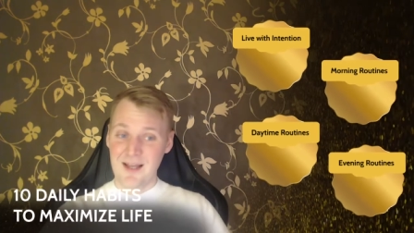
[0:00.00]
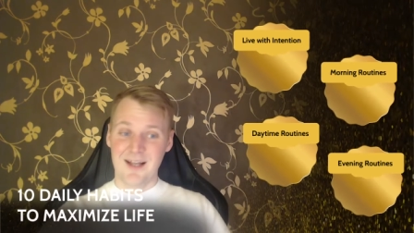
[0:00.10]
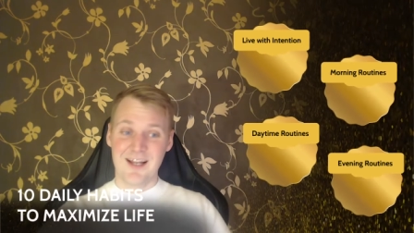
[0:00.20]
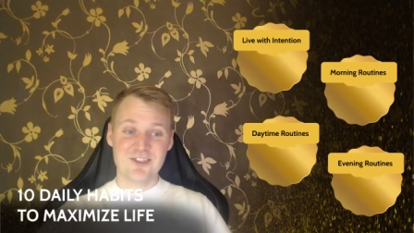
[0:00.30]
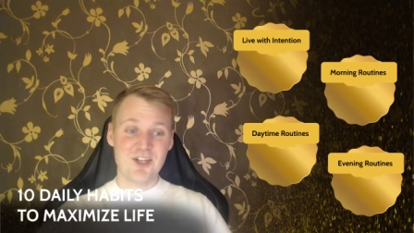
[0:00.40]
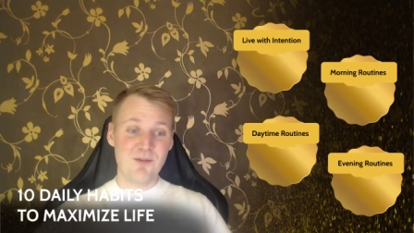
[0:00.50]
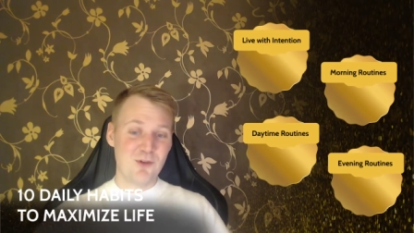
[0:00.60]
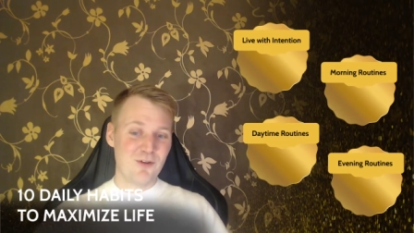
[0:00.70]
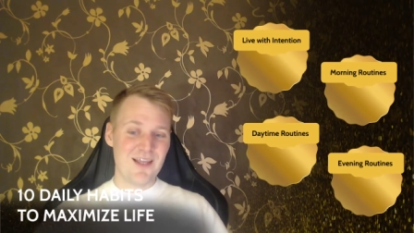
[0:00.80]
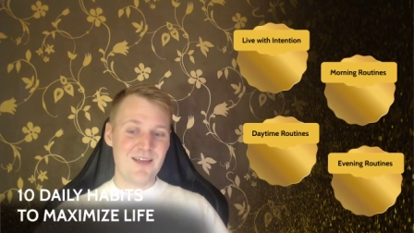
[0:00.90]
Let's jump
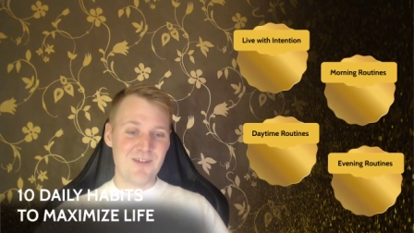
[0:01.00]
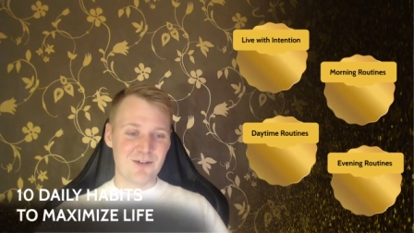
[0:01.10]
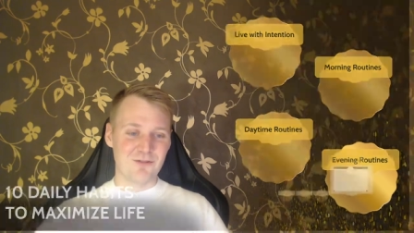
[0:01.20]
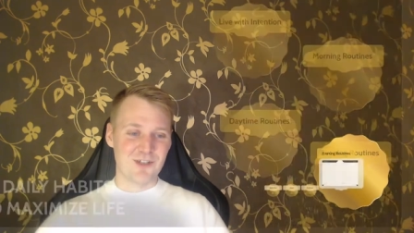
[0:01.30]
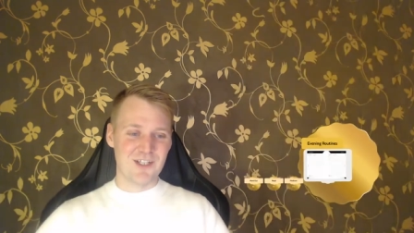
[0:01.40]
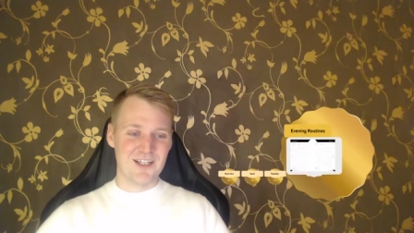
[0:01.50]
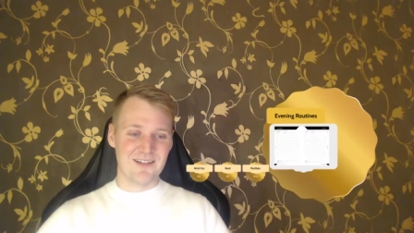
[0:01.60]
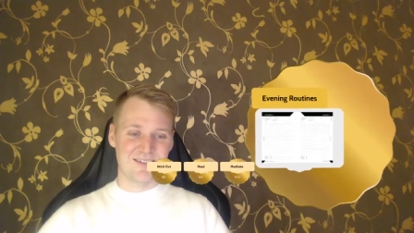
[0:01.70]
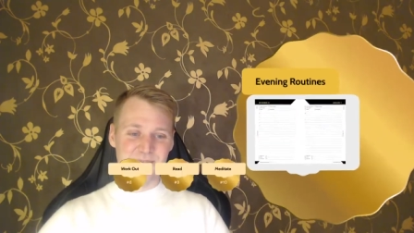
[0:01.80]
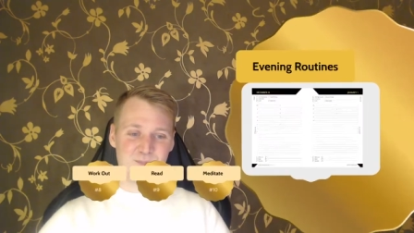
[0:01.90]
to the evening
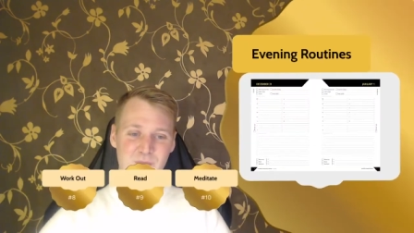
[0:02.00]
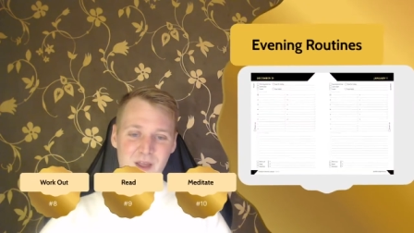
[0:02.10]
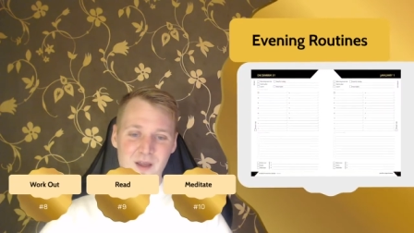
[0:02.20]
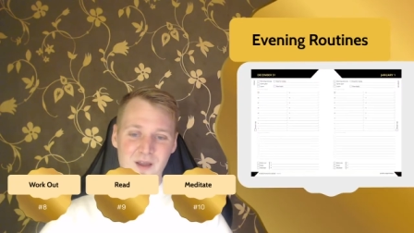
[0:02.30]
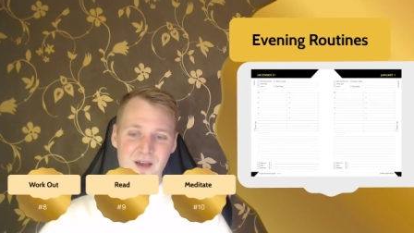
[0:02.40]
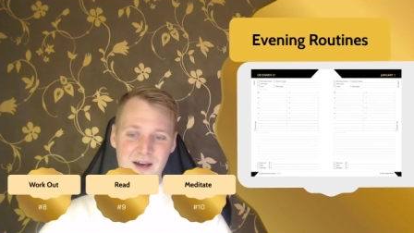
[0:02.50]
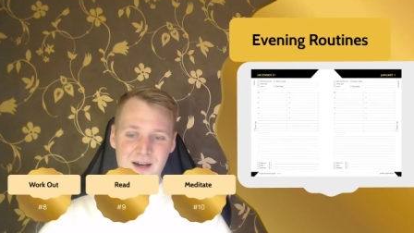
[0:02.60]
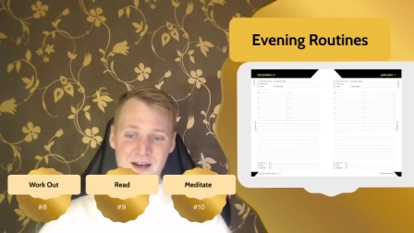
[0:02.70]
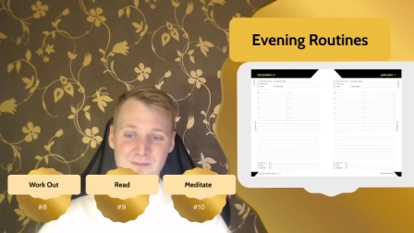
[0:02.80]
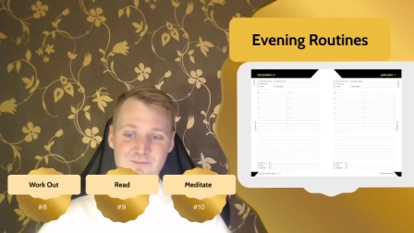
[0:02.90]
routines.
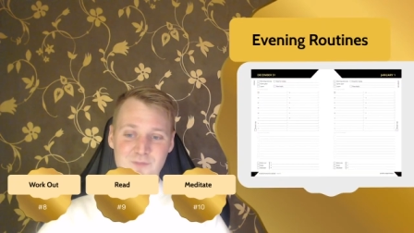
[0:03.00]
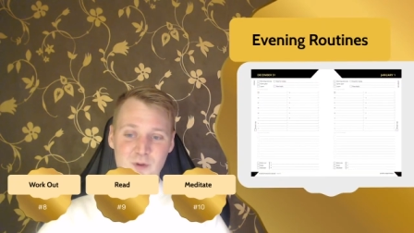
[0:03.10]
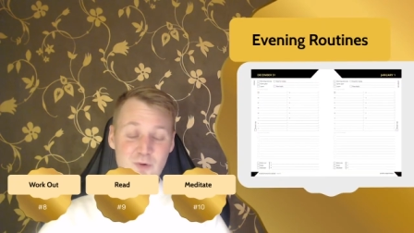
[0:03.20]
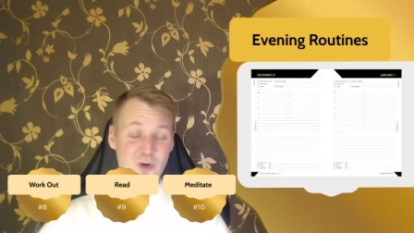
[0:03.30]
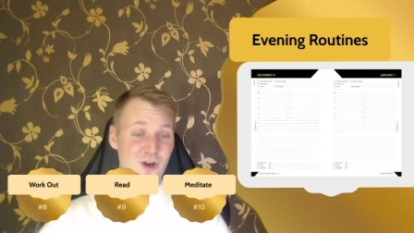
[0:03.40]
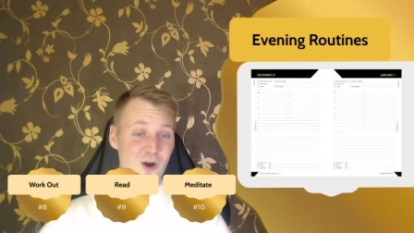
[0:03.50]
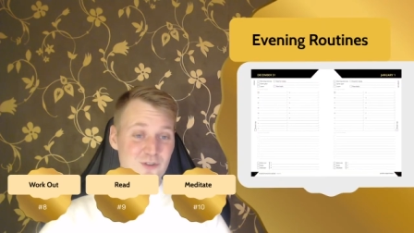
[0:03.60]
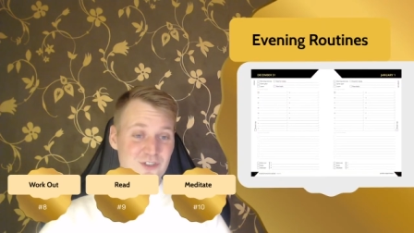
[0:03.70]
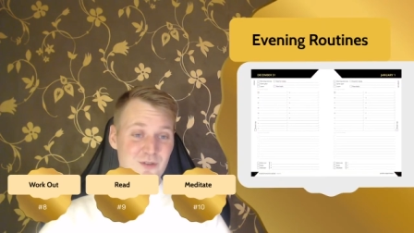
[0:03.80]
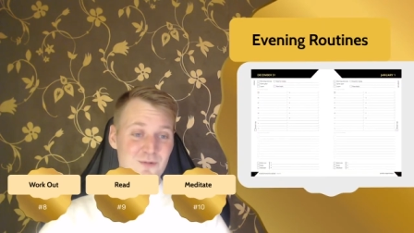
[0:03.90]

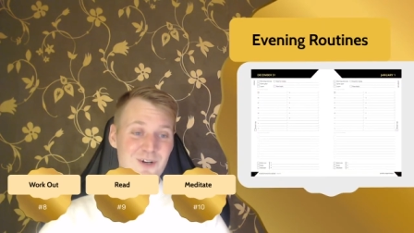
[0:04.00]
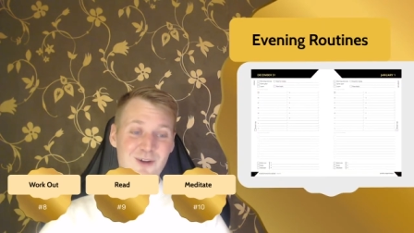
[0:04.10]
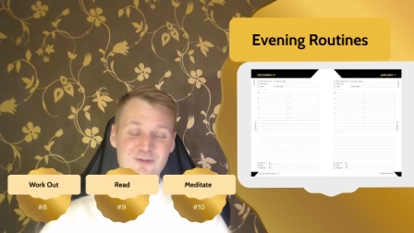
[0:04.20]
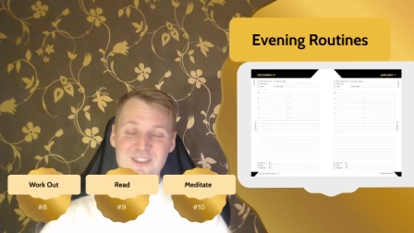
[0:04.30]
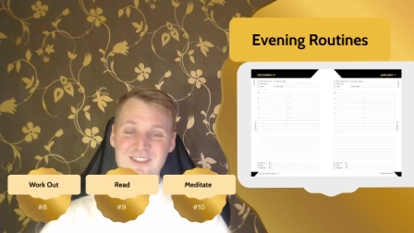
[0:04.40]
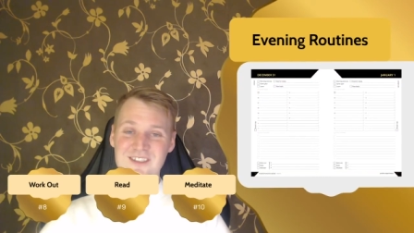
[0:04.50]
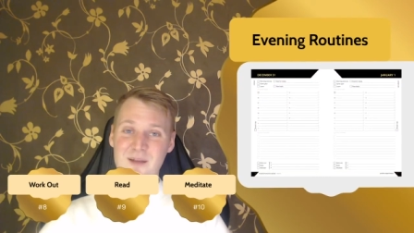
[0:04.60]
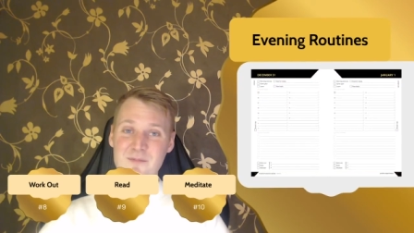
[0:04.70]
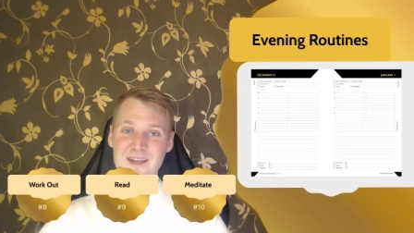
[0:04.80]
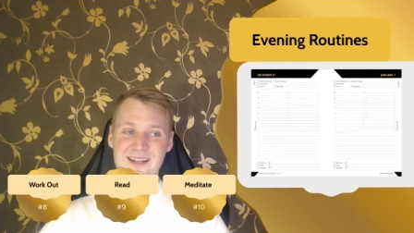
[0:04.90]
Workouts. Workouts is
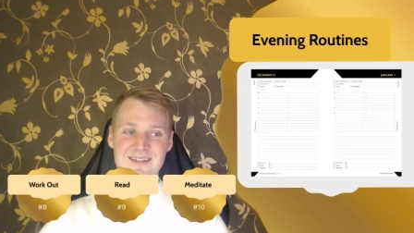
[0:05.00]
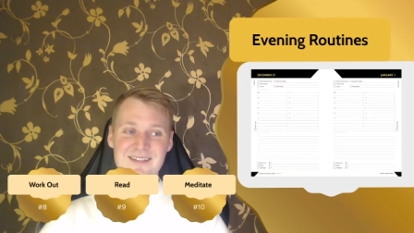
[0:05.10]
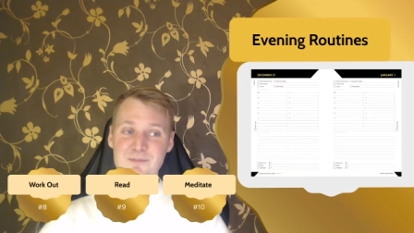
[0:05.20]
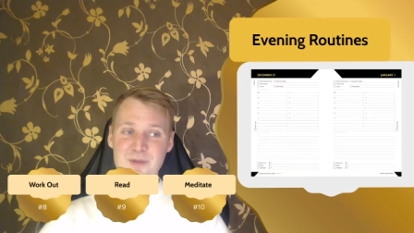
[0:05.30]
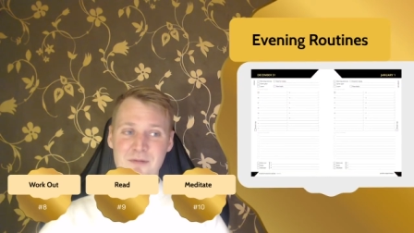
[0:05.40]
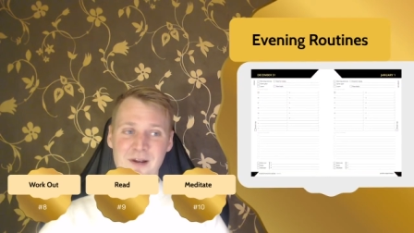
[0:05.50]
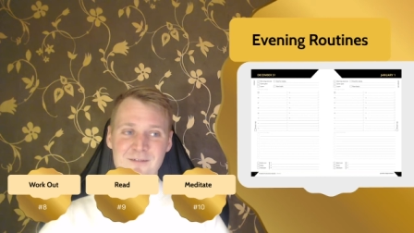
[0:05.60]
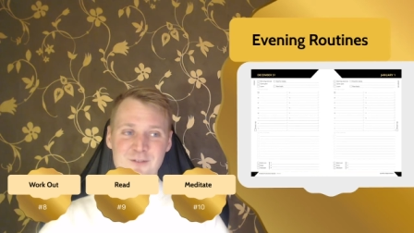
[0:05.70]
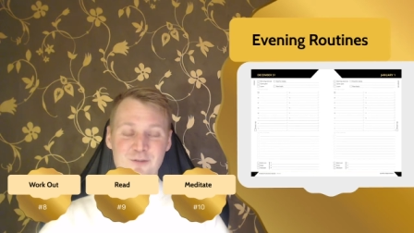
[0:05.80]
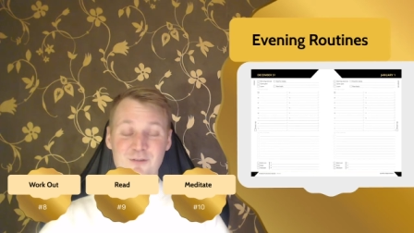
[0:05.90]
something that some people
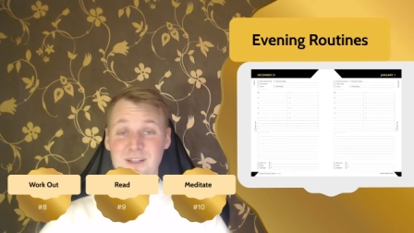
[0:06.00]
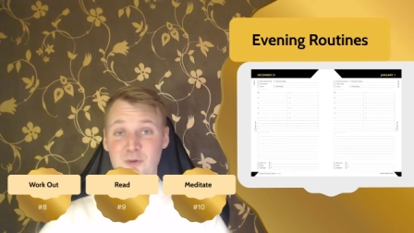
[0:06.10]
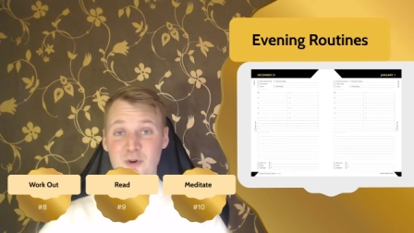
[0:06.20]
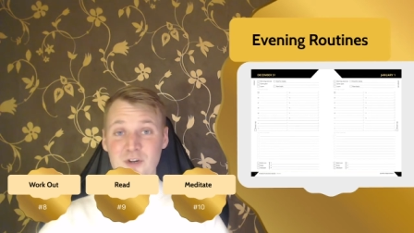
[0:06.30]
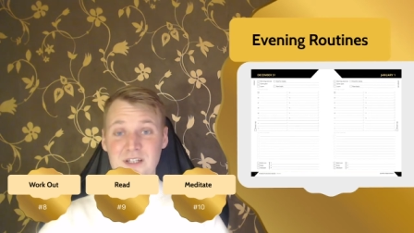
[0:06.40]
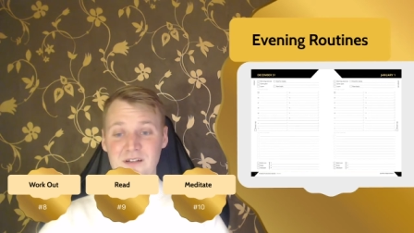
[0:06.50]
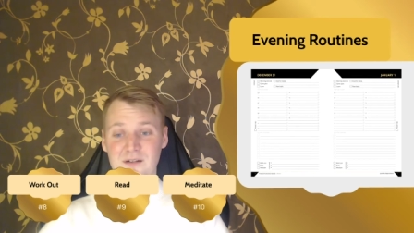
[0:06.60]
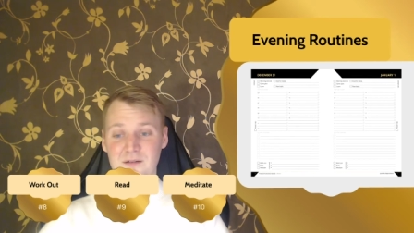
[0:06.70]
love to do in the morning.